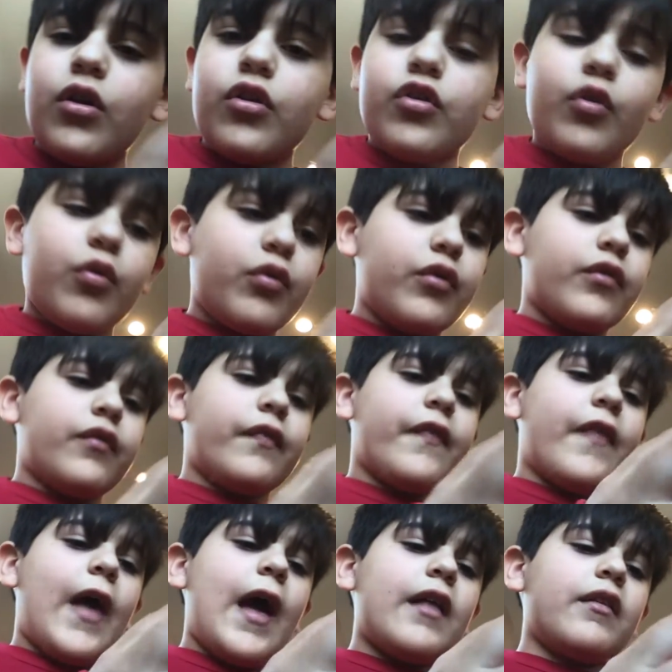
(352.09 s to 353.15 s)
so
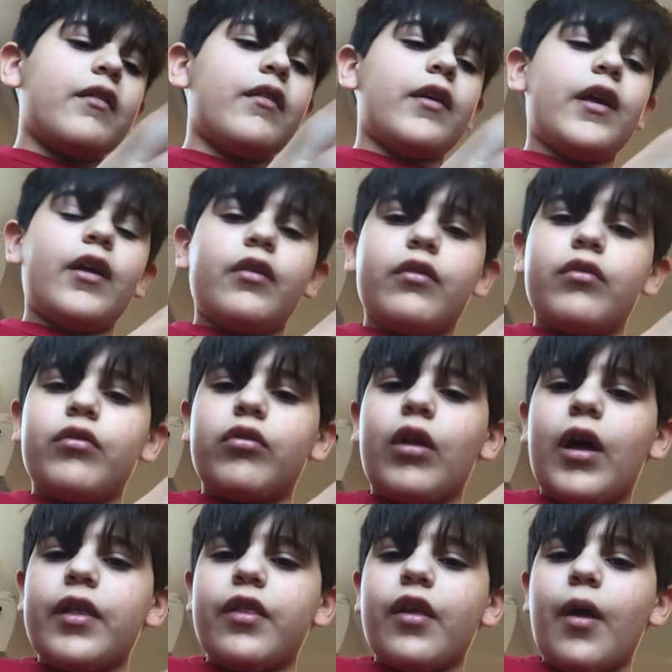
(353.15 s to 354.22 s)
that it
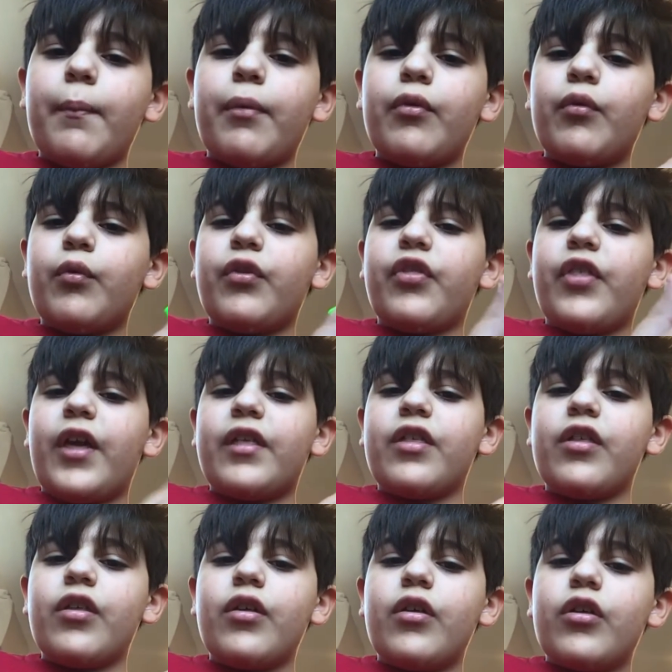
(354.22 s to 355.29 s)
lines up with
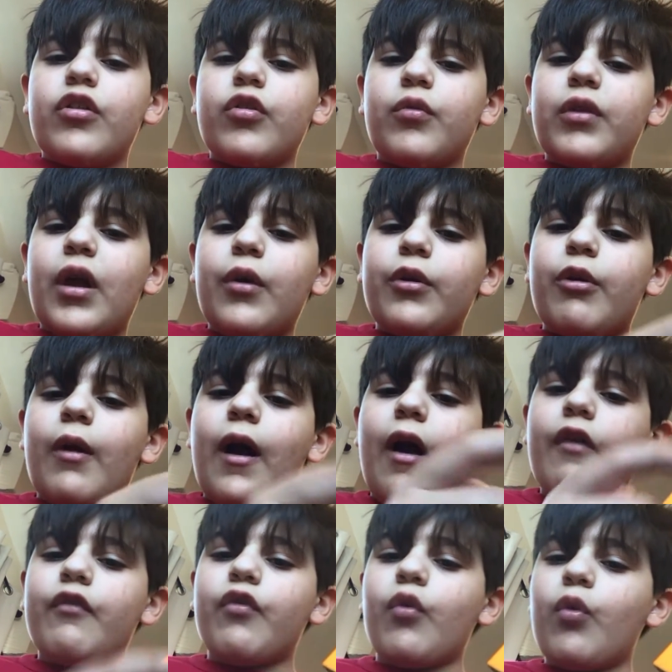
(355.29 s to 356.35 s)
this. So now you
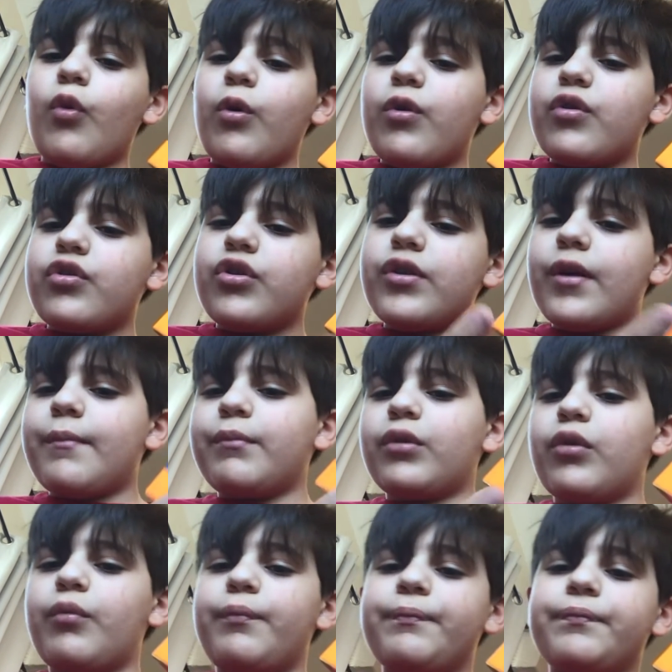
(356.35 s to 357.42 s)
have orange and
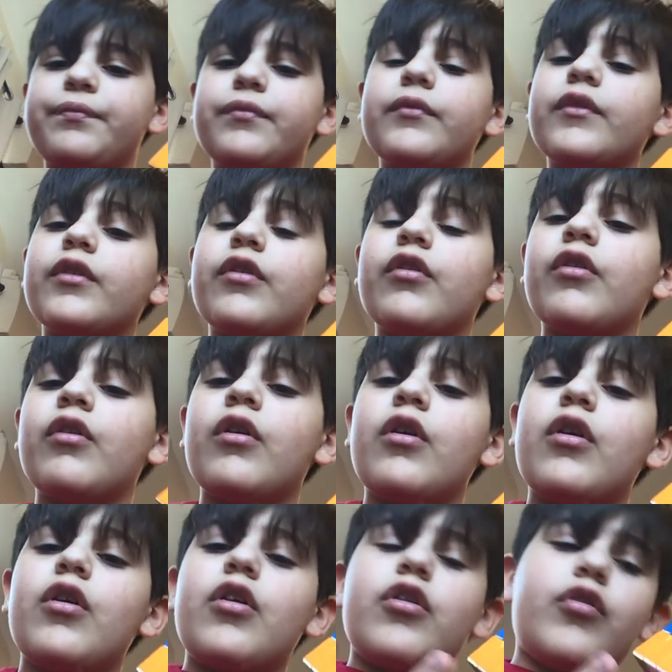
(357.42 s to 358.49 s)
blue.
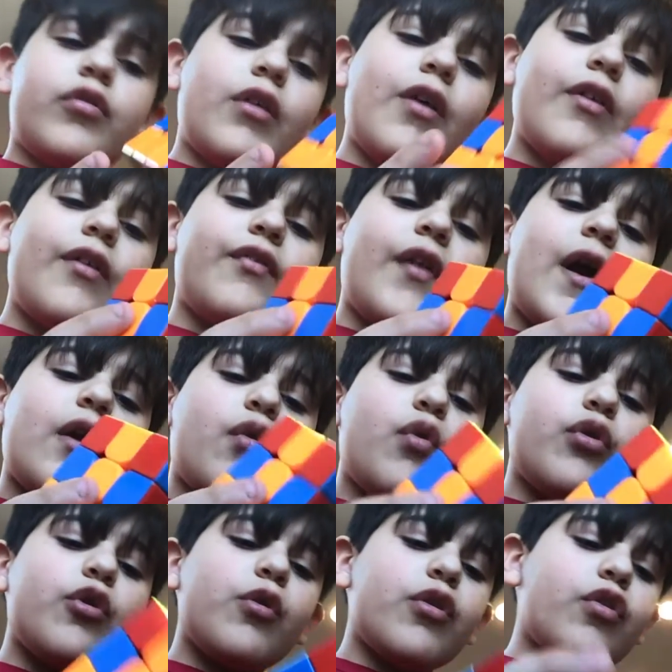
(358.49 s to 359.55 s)
So now that that
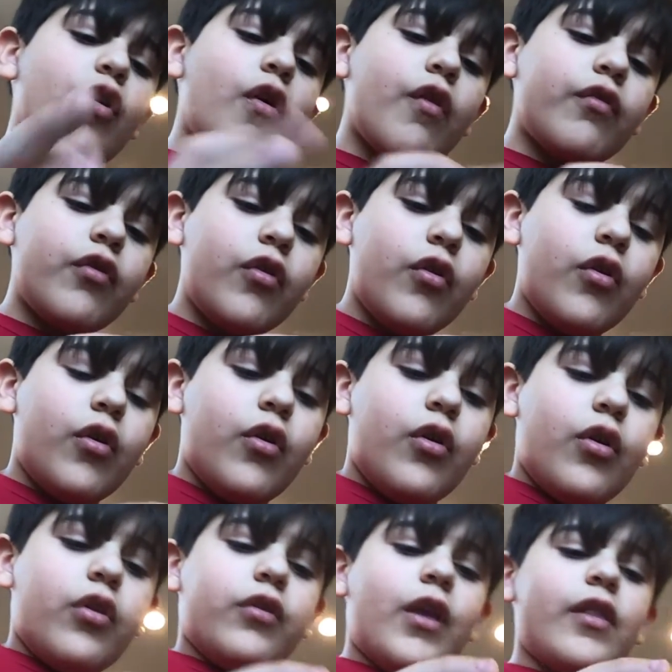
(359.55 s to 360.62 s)
corner is solved,
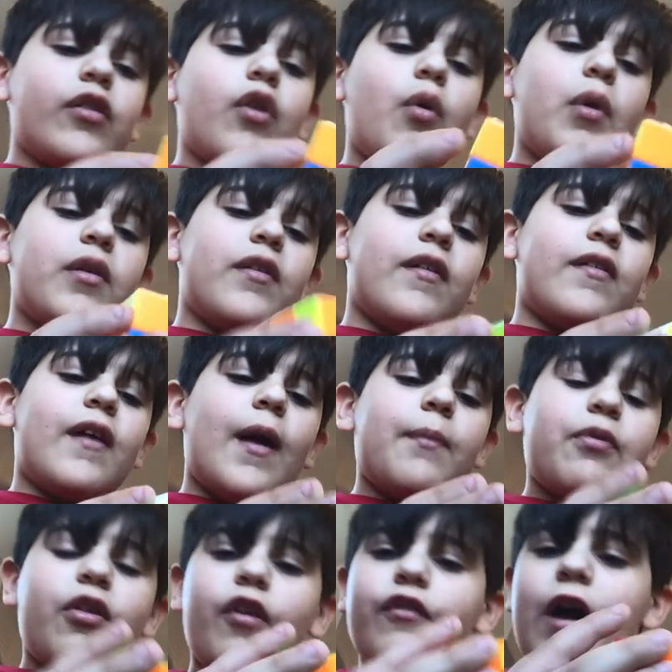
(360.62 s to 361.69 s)
let's go into
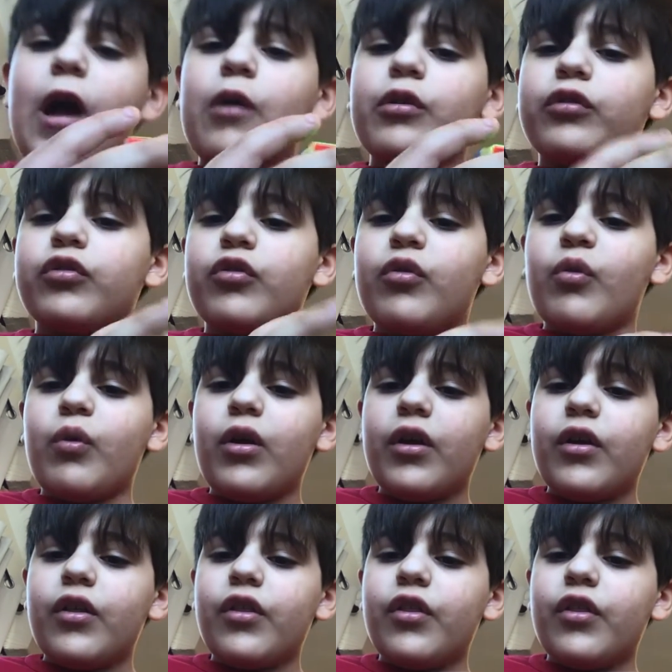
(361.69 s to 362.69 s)
depth of how to do